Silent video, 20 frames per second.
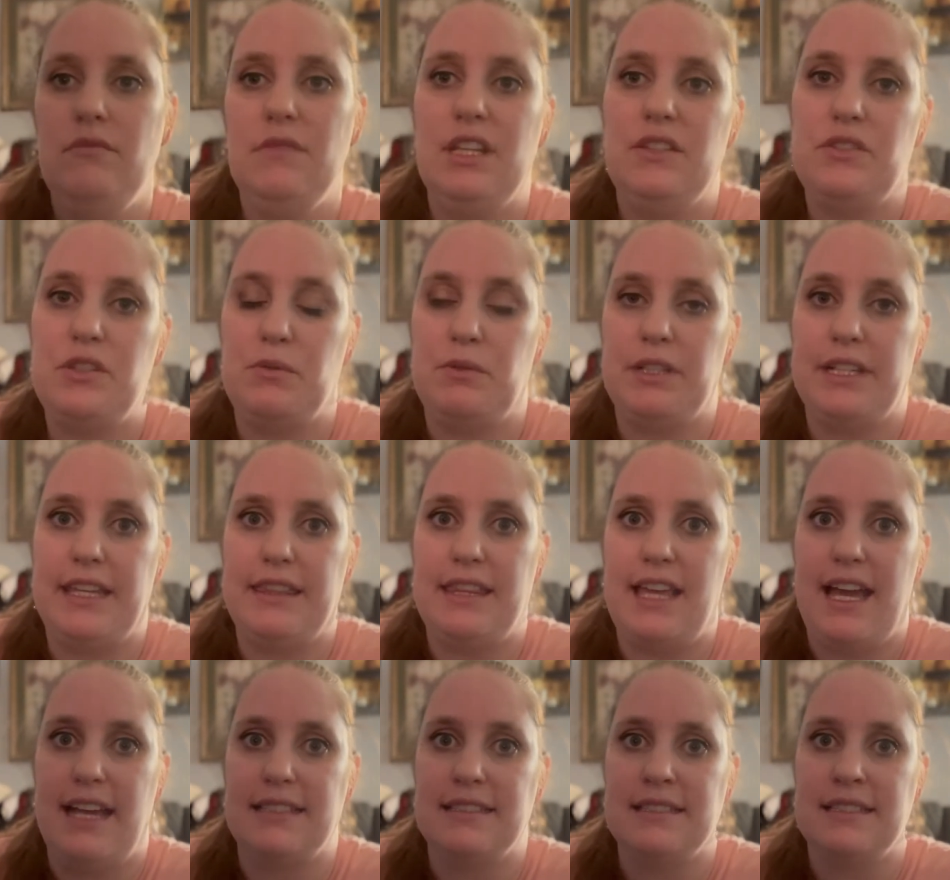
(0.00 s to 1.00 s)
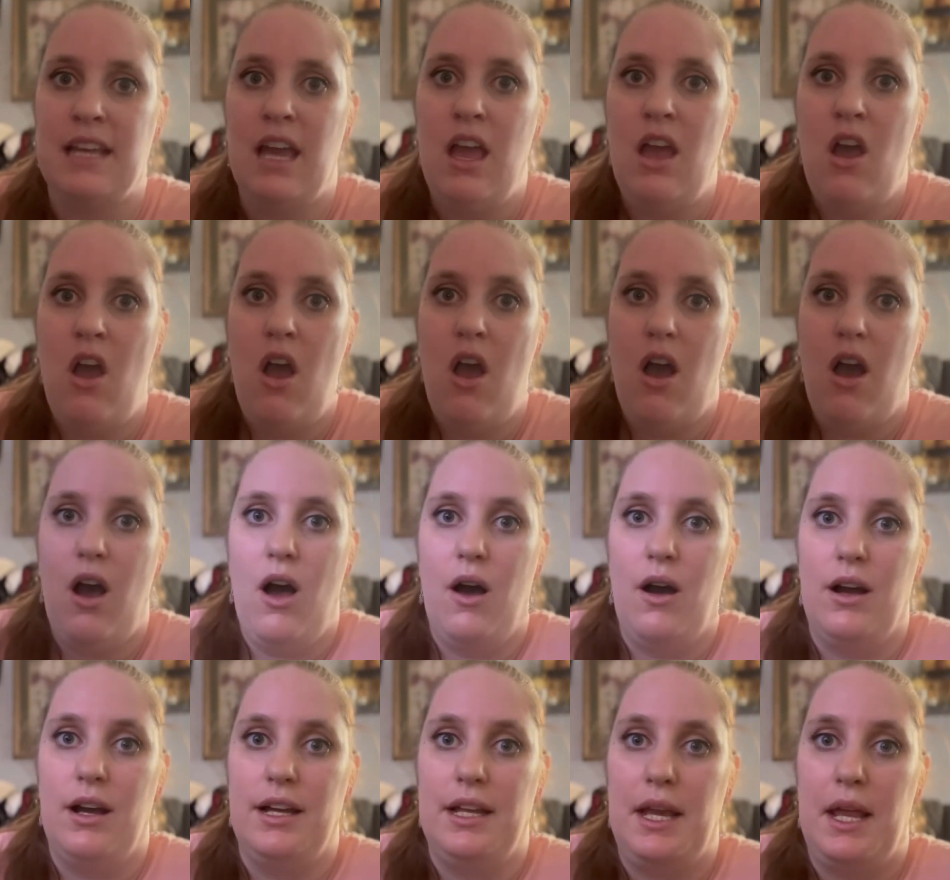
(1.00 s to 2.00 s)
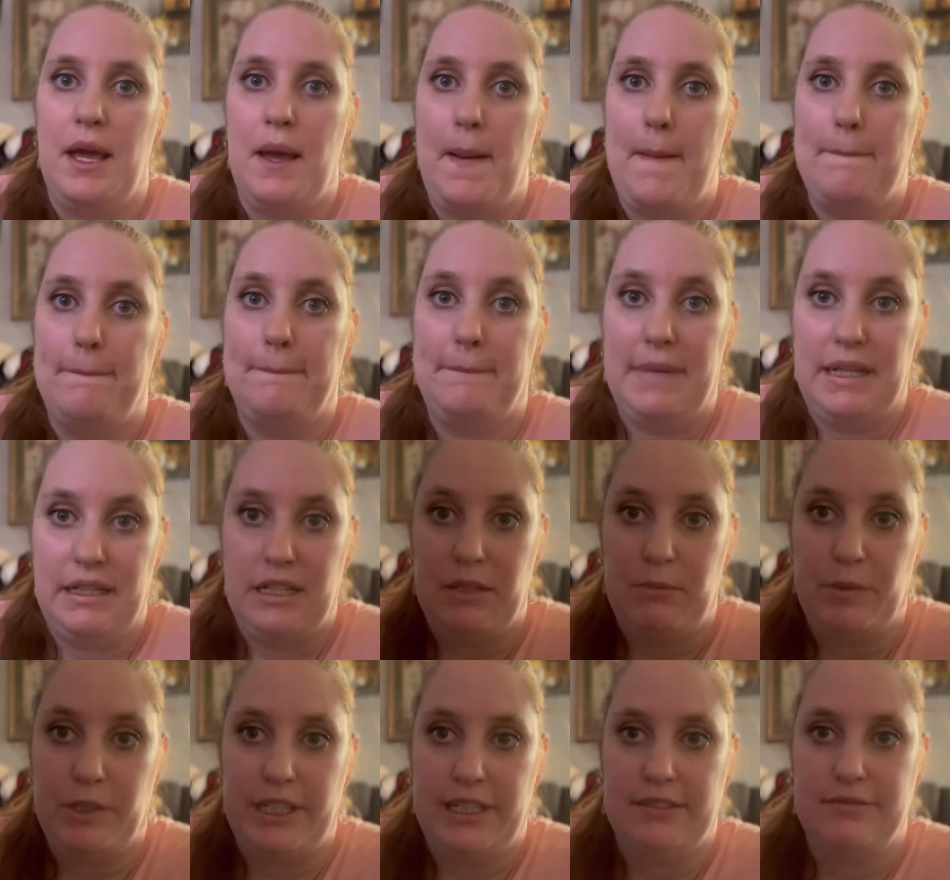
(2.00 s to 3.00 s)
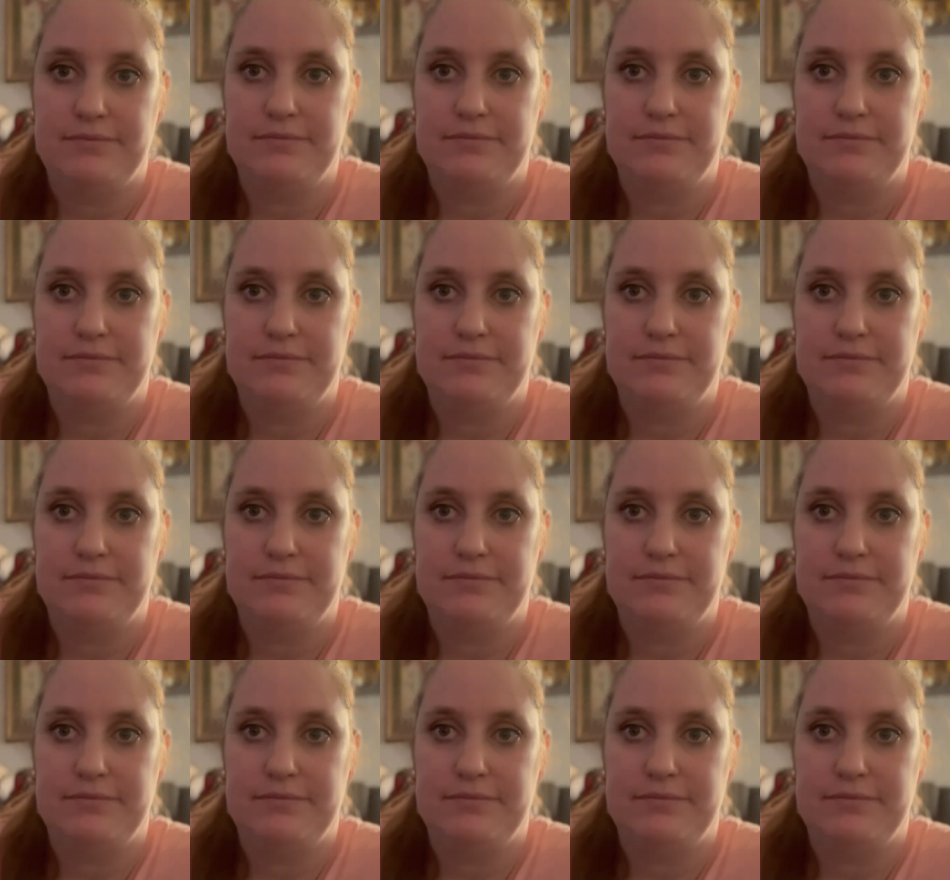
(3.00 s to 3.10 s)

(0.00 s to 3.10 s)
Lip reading: So we'll get that on Monday morning.